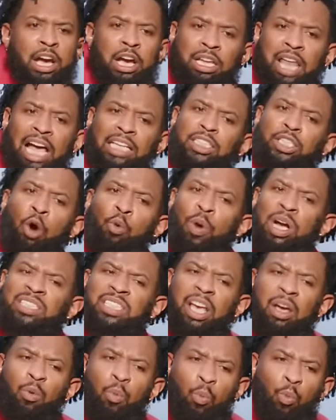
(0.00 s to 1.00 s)
Like, so was
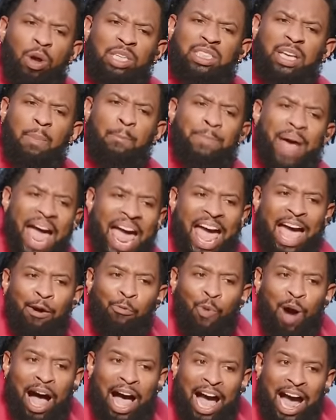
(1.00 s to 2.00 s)
it was it bad
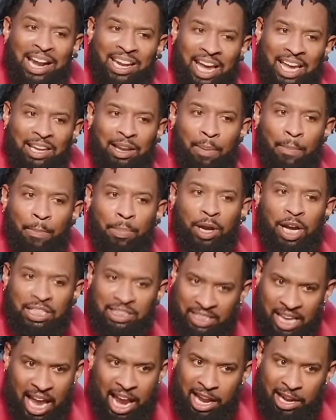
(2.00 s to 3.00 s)
wine in the
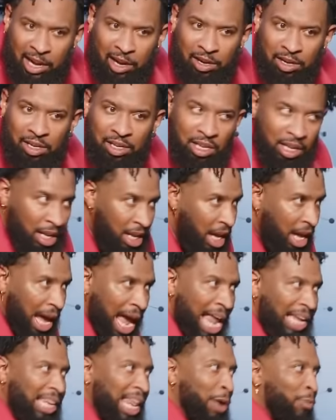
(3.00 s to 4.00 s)
container,
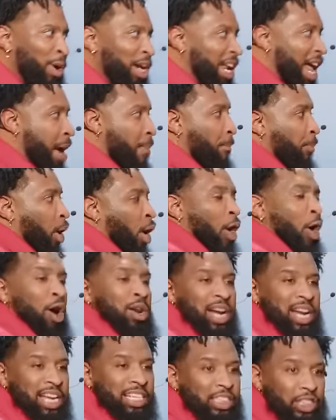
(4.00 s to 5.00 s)
and then when they poured
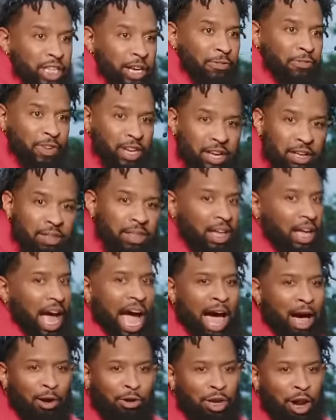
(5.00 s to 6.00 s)
it, it shifted?
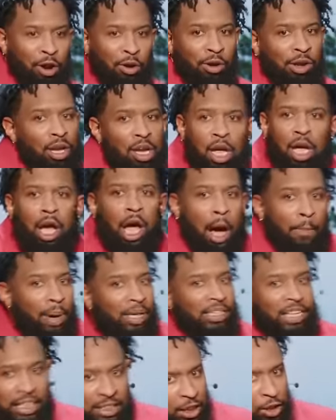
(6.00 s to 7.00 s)
I don't know. But
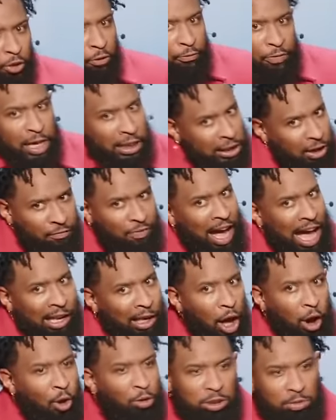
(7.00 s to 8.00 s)
this two fish and five
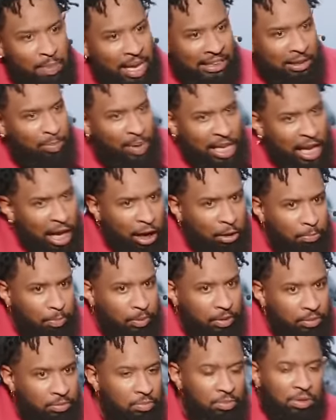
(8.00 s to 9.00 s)
loaves messed me up
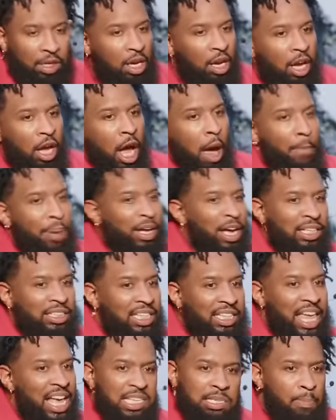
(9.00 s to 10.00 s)
because
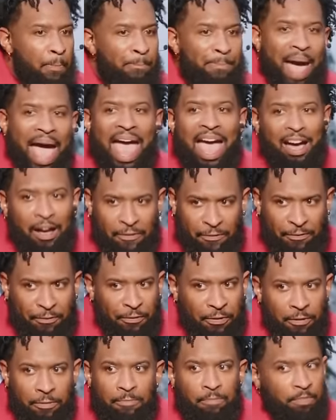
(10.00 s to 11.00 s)
this math
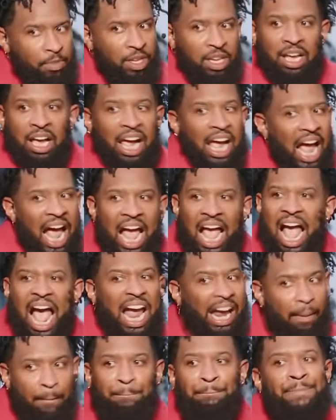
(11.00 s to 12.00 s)

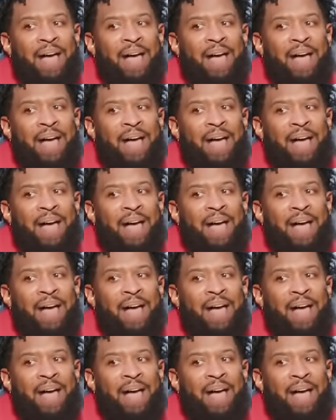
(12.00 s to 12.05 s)
ain't